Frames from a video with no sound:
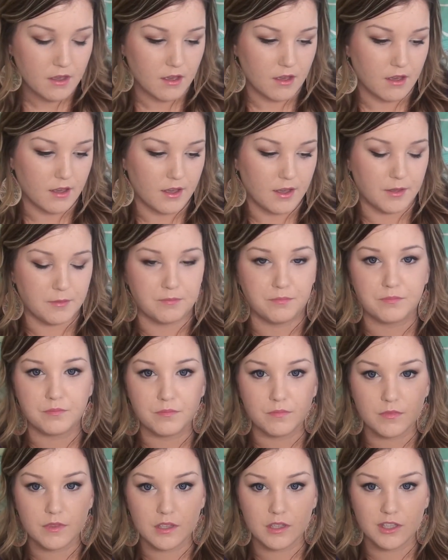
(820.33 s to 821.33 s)

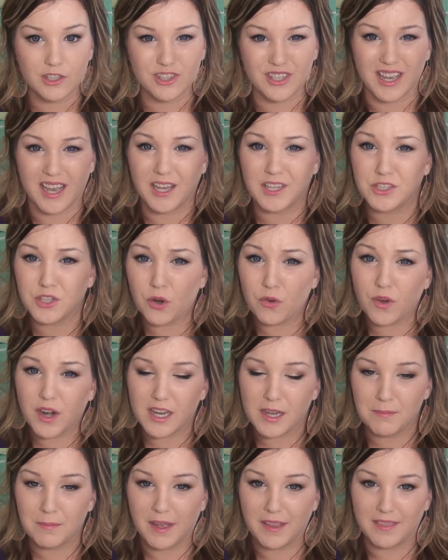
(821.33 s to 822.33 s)
So yeah, I don't
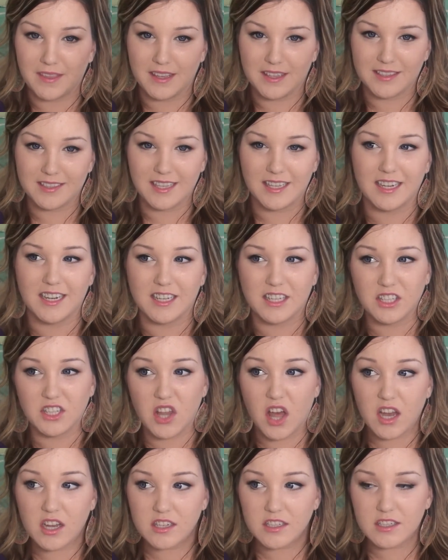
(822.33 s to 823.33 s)
recommend this, and it
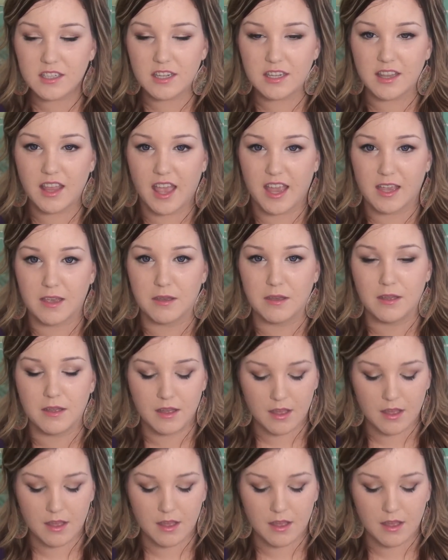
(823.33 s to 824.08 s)
clung to like